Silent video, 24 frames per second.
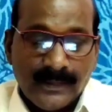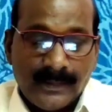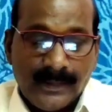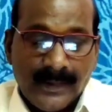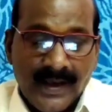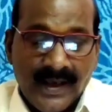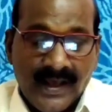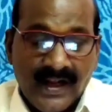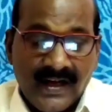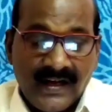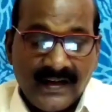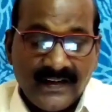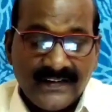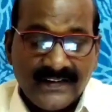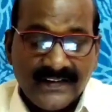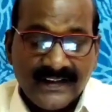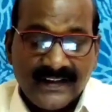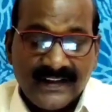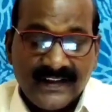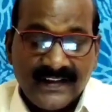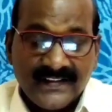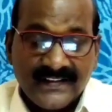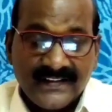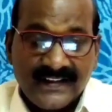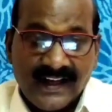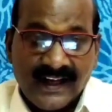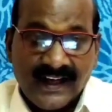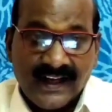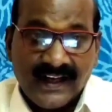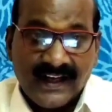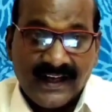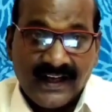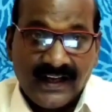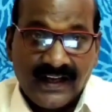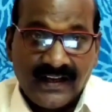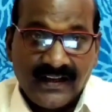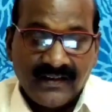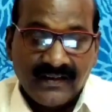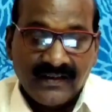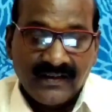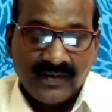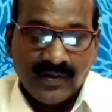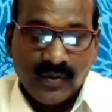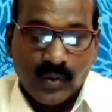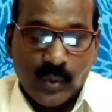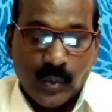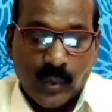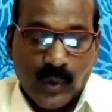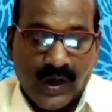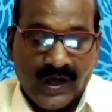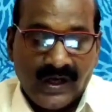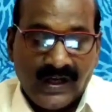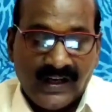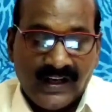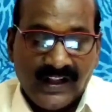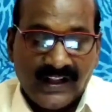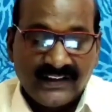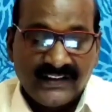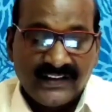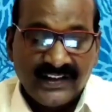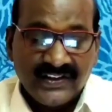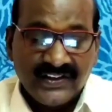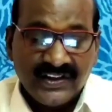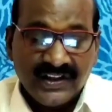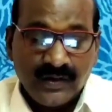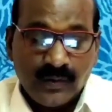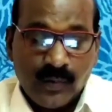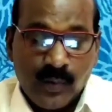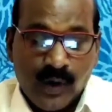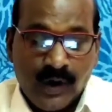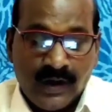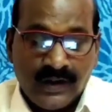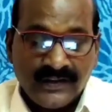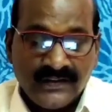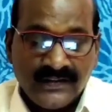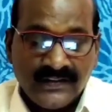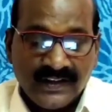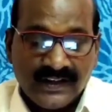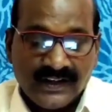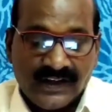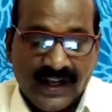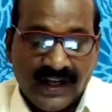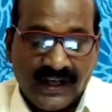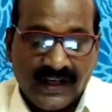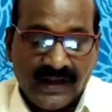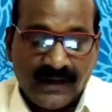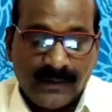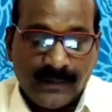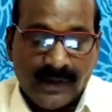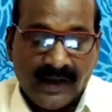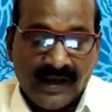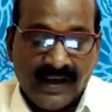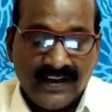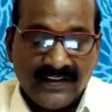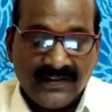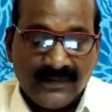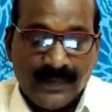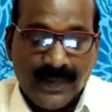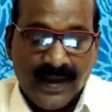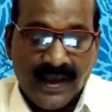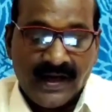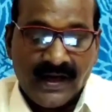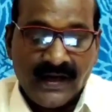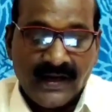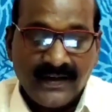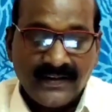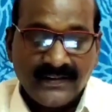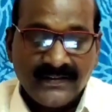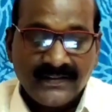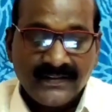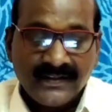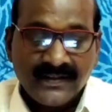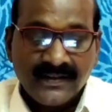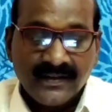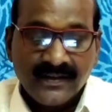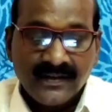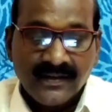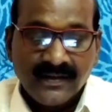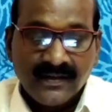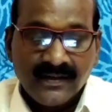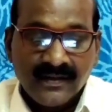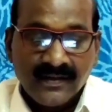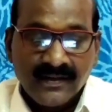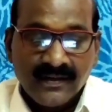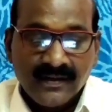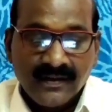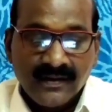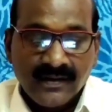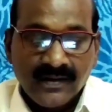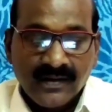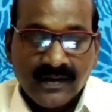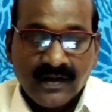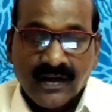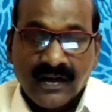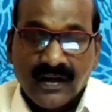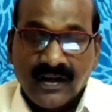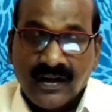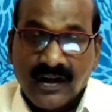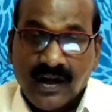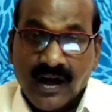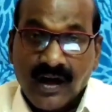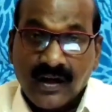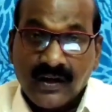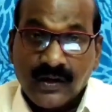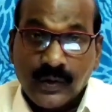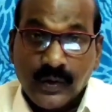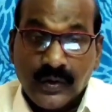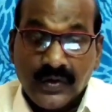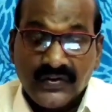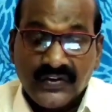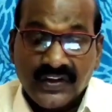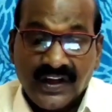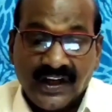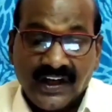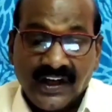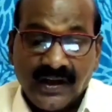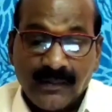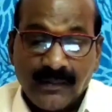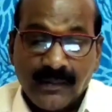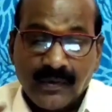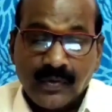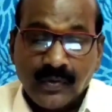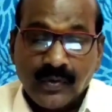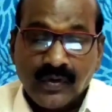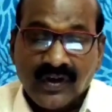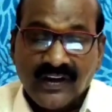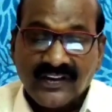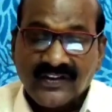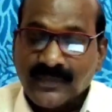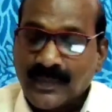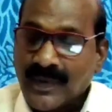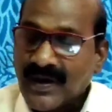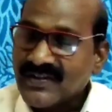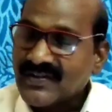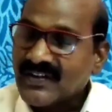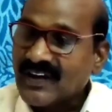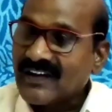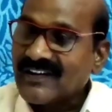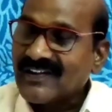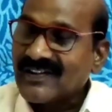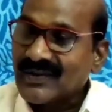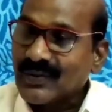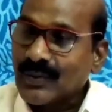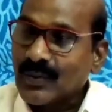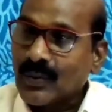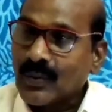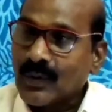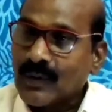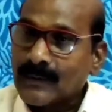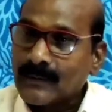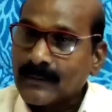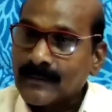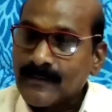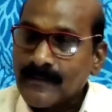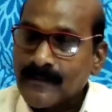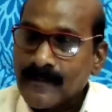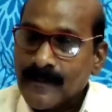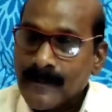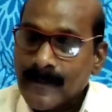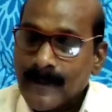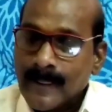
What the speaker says: His parents decided what decision was taken by his parents not to send him to a special school.